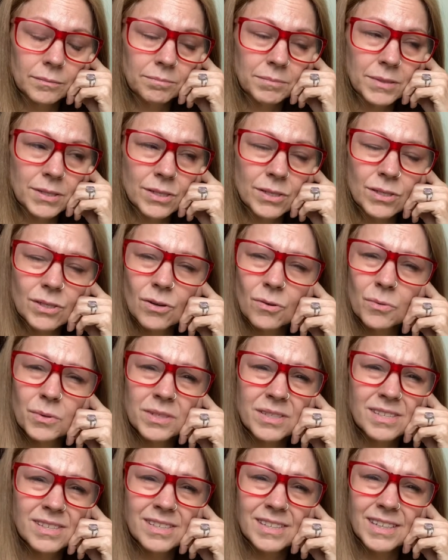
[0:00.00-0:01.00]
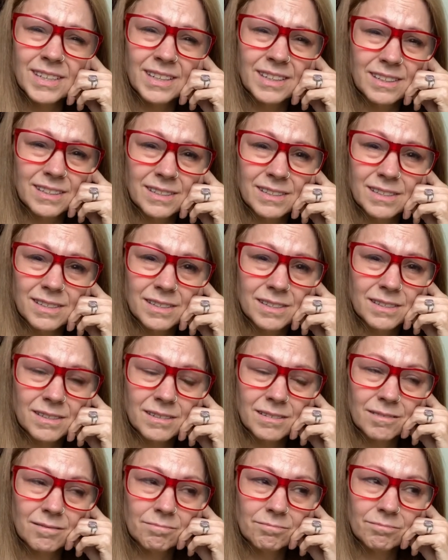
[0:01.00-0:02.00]
it's so insidious,
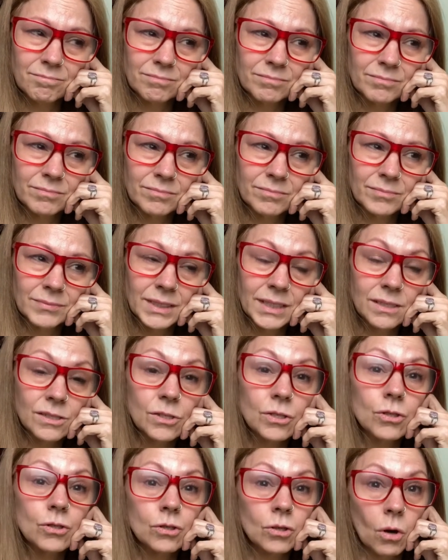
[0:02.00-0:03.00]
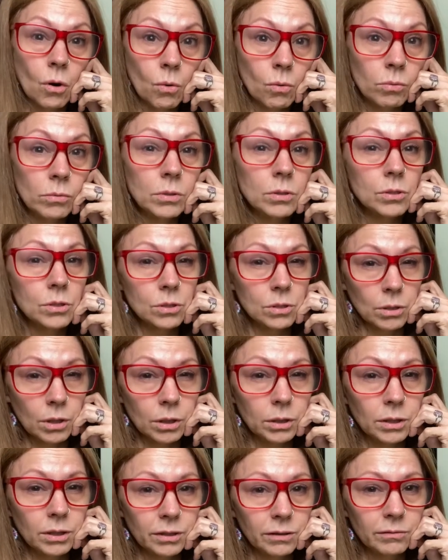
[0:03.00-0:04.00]
it's so
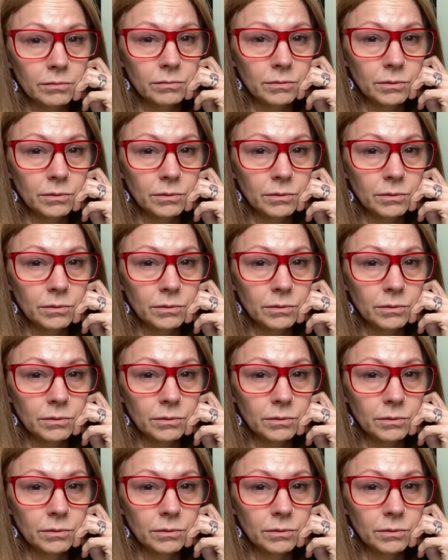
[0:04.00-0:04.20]
destructive.